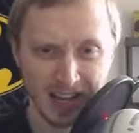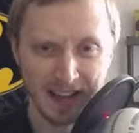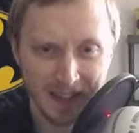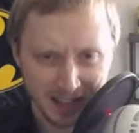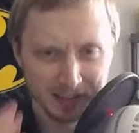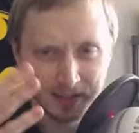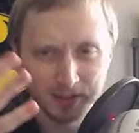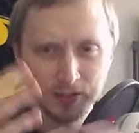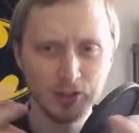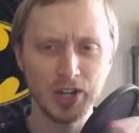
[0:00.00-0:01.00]
And that's
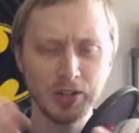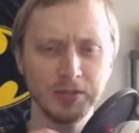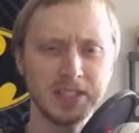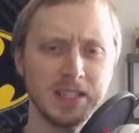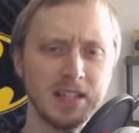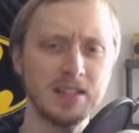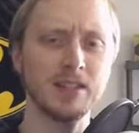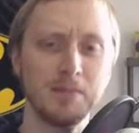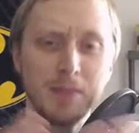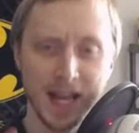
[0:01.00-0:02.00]
the general consensus.
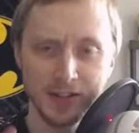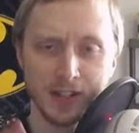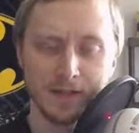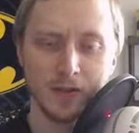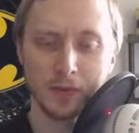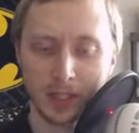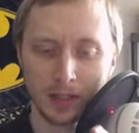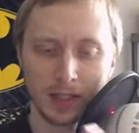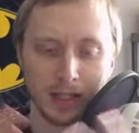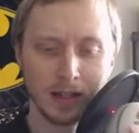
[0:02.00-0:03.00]
Imagine, if you will,